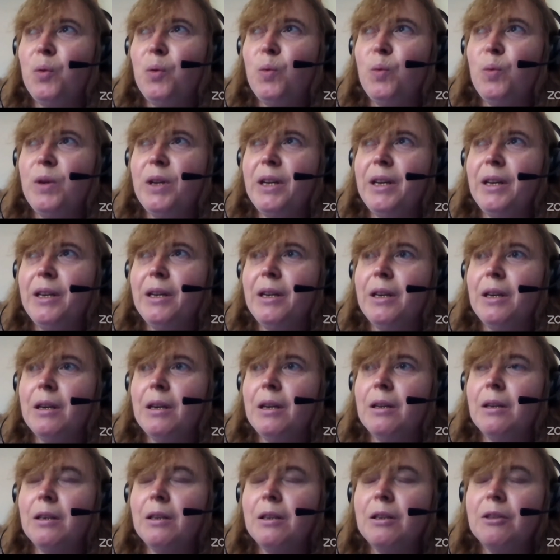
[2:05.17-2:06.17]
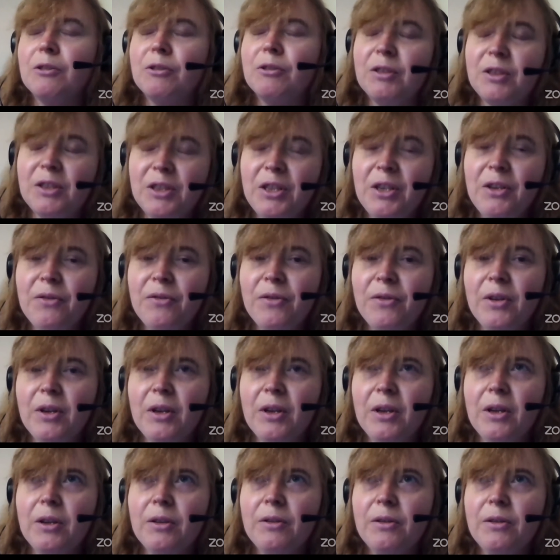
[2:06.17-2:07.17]
we receive
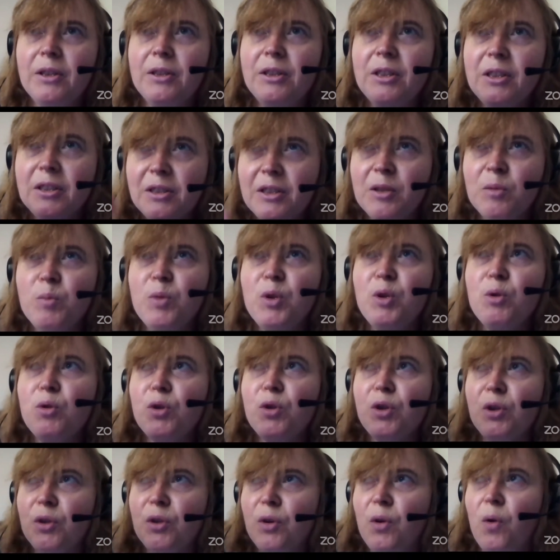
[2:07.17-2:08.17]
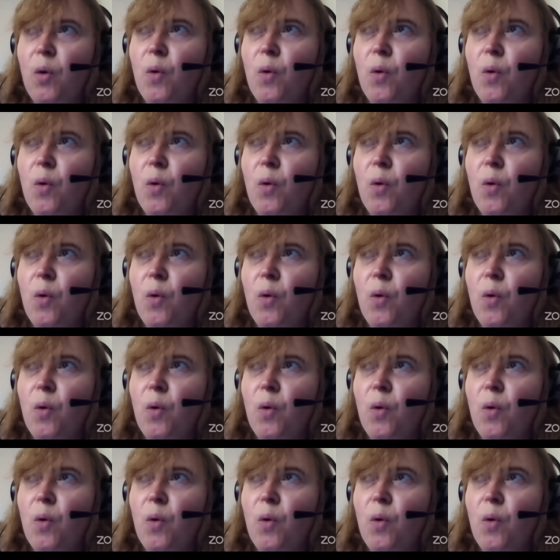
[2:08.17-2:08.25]
the distribution